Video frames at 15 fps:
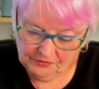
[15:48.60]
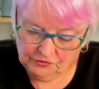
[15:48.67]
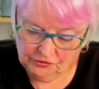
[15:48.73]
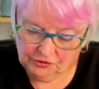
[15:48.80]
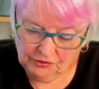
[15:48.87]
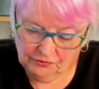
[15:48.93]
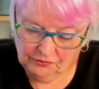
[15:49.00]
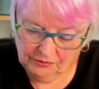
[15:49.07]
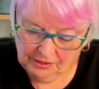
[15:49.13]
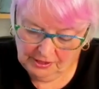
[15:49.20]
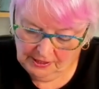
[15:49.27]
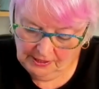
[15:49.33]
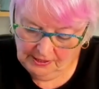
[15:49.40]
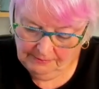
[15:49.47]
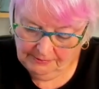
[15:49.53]
So,
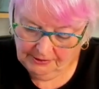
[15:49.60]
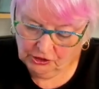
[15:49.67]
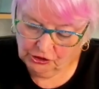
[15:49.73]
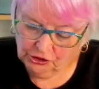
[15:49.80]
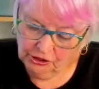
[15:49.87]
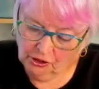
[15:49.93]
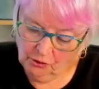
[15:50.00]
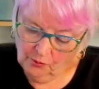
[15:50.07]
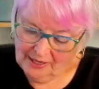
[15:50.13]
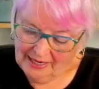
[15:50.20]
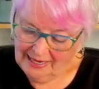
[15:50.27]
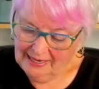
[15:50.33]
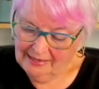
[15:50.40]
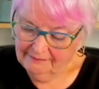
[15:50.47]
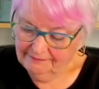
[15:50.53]
because we
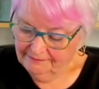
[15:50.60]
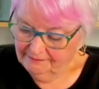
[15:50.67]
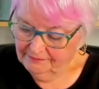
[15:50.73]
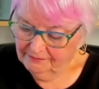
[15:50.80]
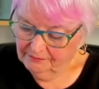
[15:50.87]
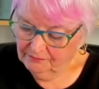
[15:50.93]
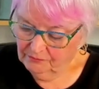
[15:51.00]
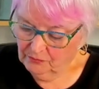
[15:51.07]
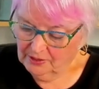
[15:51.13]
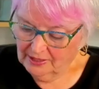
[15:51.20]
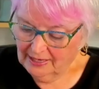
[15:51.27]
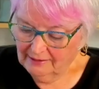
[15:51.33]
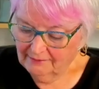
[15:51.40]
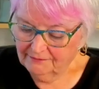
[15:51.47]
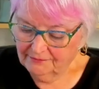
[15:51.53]
have
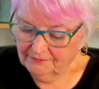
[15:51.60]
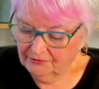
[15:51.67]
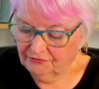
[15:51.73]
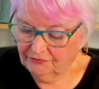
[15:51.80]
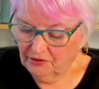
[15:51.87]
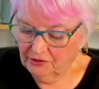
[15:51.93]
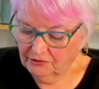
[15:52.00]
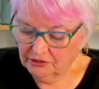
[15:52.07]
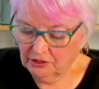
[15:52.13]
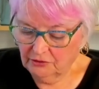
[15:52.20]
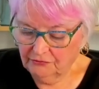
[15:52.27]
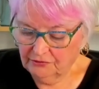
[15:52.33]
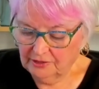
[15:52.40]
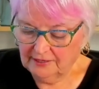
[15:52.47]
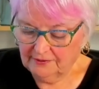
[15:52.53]

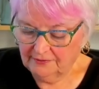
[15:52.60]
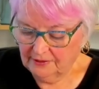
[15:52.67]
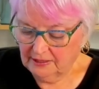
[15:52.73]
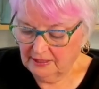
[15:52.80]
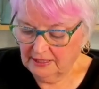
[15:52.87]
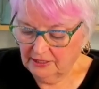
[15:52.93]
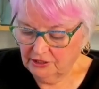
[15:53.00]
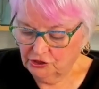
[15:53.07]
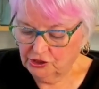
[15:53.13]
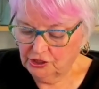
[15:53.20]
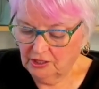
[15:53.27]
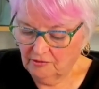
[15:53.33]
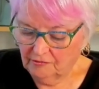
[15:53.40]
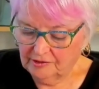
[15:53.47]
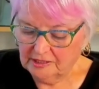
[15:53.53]
don't forget the
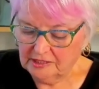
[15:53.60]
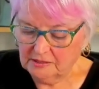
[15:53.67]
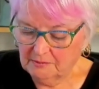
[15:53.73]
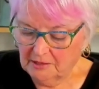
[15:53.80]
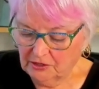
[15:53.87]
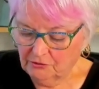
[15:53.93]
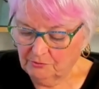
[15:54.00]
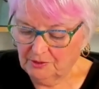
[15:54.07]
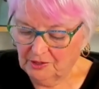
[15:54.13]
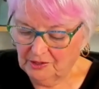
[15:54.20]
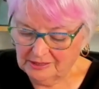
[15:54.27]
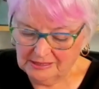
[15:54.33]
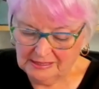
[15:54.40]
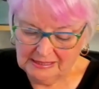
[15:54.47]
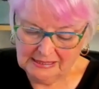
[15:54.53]
energy of this month,
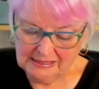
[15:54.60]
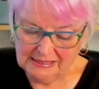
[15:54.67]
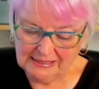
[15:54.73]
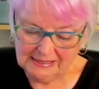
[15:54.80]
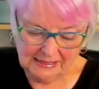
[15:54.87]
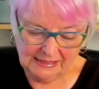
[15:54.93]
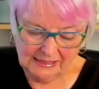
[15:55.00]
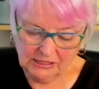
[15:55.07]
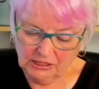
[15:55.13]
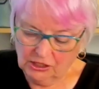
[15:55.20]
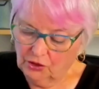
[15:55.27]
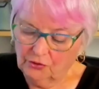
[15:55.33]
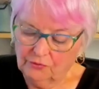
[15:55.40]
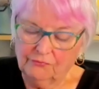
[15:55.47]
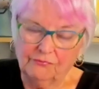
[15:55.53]
Pisces. There's a
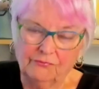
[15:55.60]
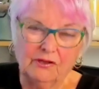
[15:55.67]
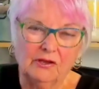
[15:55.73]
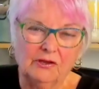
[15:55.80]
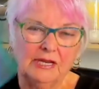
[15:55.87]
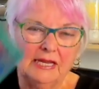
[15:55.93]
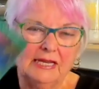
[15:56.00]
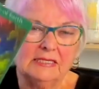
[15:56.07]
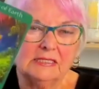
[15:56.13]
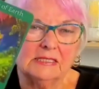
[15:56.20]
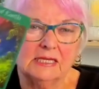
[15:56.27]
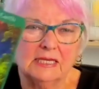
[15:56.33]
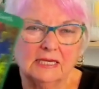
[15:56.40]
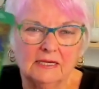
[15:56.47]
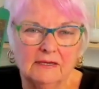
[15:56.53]
lot of finance
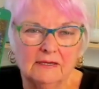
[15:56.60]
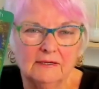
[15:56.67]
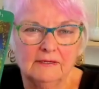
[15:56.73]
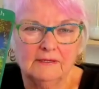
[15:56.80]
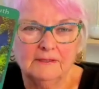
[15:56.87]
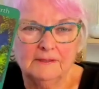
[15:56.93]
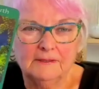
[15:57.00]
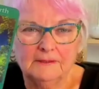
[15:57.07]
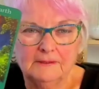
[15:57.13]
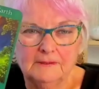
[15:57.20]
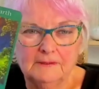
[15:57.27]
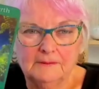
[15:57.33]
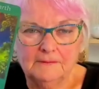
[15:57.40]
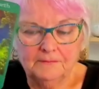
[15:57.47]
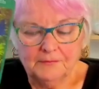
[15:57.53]
here.
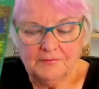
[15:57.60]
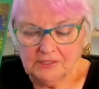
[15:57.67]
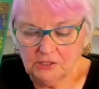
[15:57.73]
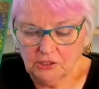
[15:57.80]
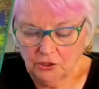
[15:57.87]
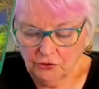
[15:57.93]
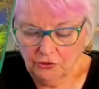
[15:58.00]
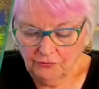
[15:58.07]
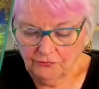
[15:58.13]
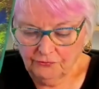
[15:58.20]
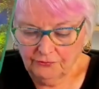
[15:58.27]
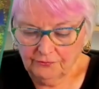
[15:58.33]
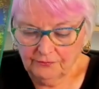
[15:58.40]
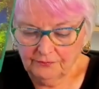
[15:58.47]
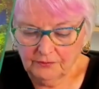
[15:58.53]
There's a lot
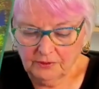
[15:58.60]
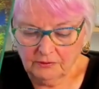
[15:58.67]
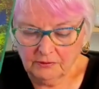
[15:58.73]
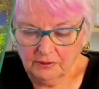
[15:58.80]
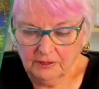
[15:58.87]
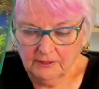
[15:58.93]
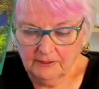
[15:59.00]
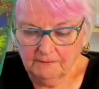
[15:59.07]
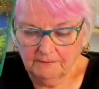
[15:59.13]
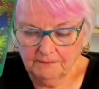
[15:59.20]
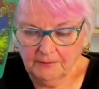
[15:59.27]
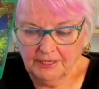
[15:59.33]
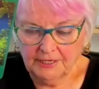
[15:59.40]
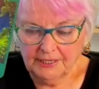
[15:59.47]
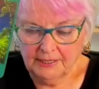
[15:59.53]
of
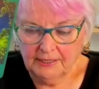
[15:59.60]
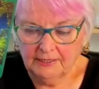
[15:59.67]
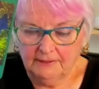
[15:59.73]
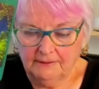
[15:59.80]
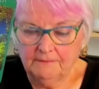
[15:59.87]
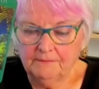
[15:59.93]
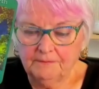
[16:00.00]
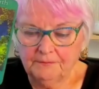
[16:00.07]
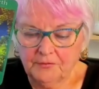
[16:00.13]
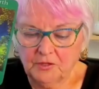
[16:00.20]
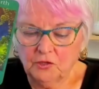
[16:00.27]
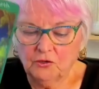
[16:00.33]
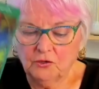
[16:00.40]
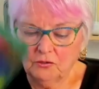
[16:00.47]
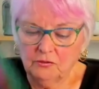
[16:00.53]
money here,
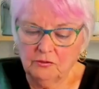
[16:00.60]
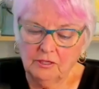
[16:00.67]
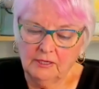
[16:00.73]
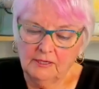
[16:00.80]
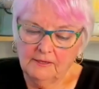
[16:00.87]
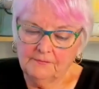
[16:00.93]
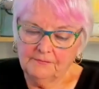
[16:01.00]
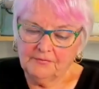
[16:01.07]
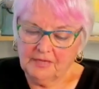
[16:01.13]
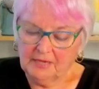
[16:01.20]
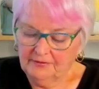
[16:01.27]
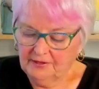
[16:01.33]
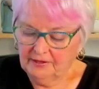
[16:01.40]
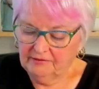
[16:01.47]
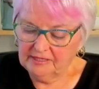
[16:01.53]
you know,
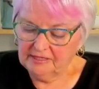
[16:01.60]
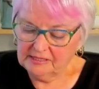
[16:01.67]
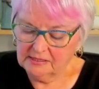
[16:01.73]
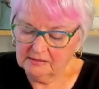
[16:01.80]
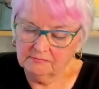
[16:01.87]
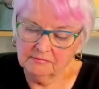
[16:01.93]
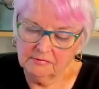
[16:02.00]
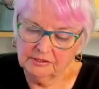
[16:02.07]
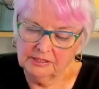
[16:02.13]
and there is